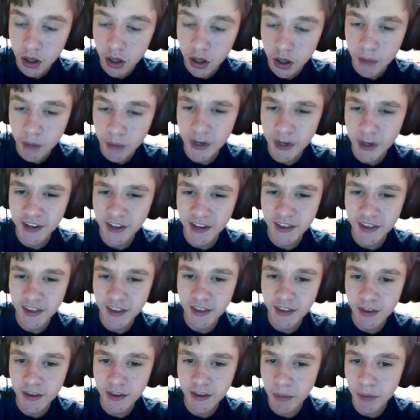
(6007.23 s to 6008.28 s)
Mark, this
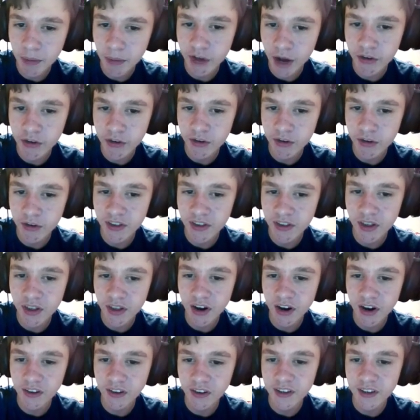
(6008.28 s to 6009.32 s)
isn't about you. It's the
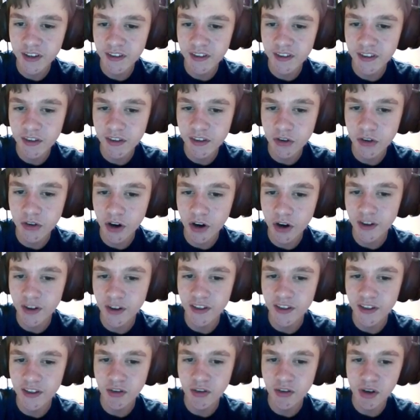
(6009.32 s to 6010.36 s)
Tearlings. It's the darkness,
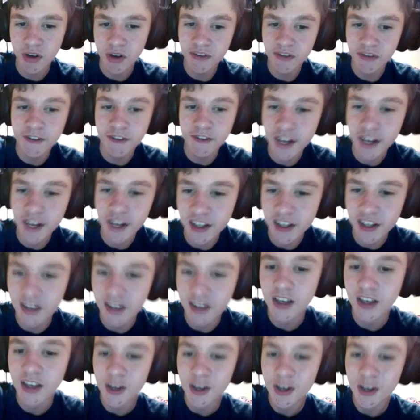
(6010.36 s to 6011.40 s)
and you have to fight it.
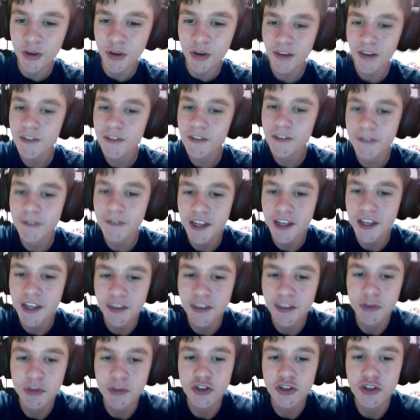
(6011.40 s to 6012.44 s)
You have to fight them.
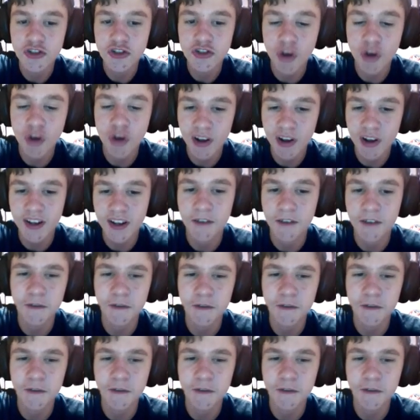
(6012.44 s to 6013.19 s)
You're strong enough.